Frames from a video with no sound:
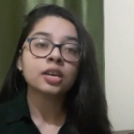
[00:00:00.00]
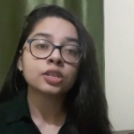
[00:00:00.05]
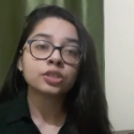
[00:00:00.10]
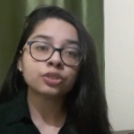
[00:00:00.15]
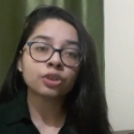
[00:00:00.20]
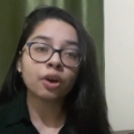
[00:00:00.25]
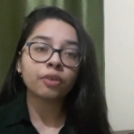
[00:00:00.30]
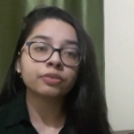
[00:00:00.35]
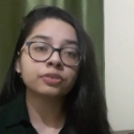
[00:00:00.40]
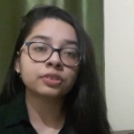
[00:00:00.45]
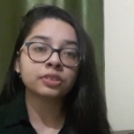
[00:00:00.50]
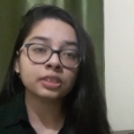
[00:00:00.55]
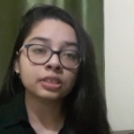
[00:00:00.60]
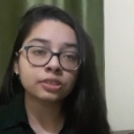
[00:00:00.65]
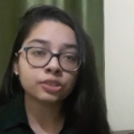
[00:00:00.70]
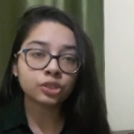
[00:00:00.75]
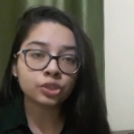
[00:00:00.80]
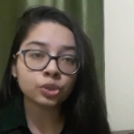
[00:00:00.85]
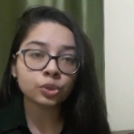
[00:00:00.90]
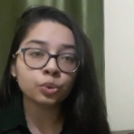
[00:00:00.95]
soft
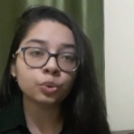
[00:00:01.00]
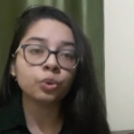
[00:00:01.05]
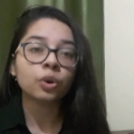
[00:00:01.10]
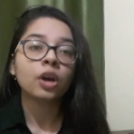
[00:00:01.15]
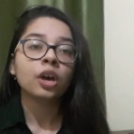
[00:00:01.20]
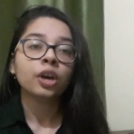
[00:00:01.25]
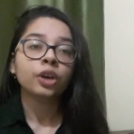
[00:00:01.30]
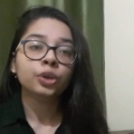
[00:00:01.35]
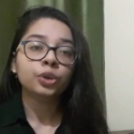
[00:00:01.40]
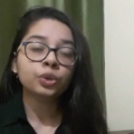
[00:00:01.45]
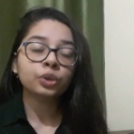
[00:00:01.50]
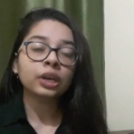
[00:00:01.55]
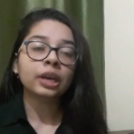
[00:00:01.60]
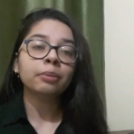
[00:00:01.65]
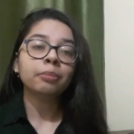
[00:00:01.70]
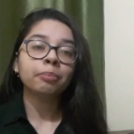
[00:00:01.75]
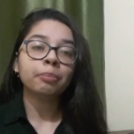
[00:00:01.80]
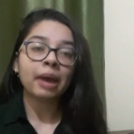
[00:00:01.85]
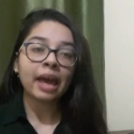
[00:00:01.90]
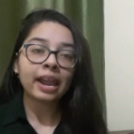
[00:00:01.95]
skills too. You
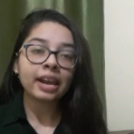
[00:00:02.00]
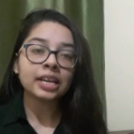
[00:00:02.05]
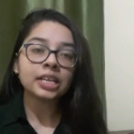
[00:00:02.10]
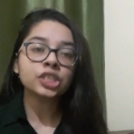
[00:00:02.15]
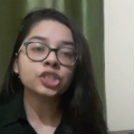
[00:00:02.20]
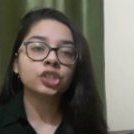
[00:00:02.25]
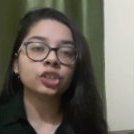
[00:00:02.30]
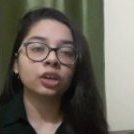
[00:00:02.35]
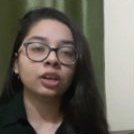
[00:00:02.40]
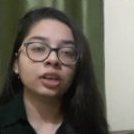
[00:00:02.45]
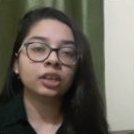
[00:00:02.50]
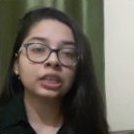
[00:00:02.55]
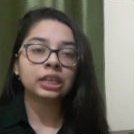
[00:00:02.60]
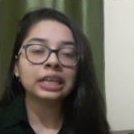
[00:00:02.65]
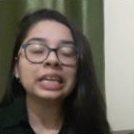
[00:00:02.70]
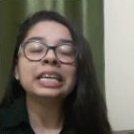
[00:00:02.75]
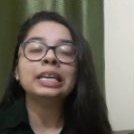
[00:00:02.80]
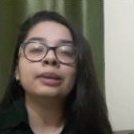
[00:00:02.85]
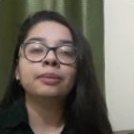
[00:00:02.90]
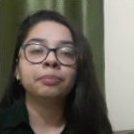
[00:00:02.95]
can manage a
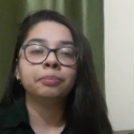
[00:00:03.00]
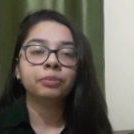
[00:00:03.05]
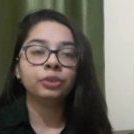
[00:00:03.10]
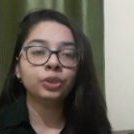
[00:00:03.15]
team,